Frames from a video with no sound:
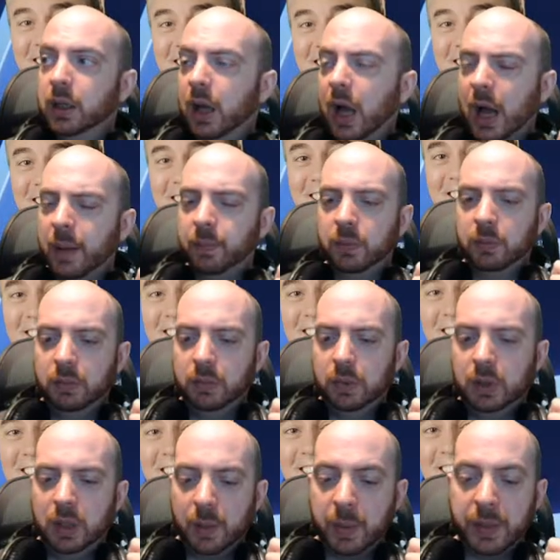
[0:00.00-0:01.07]
I
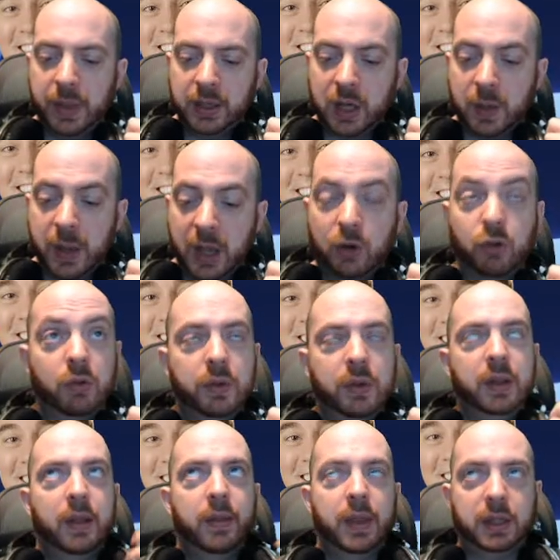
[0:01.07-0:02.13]
mean, there's going to be
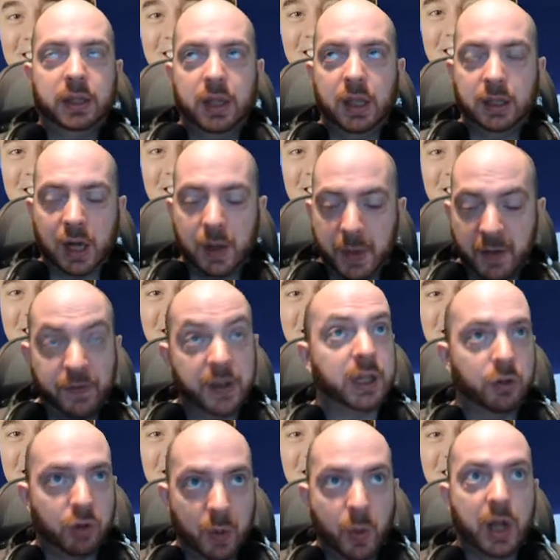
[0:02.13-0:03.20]
there's going to be a
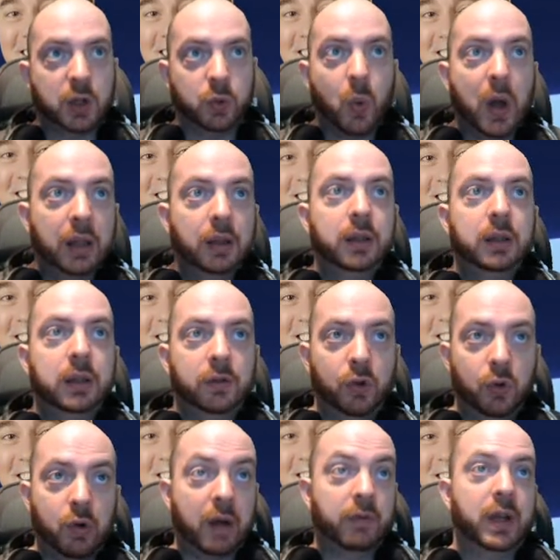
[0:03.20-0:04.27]
physics rework as well
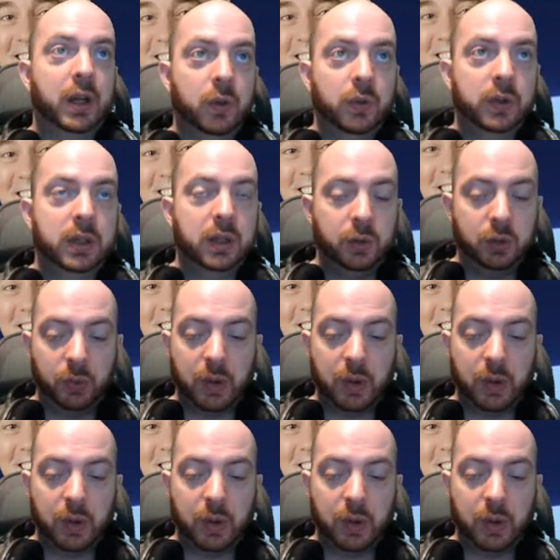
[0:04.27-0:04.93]
for ground vehicles, which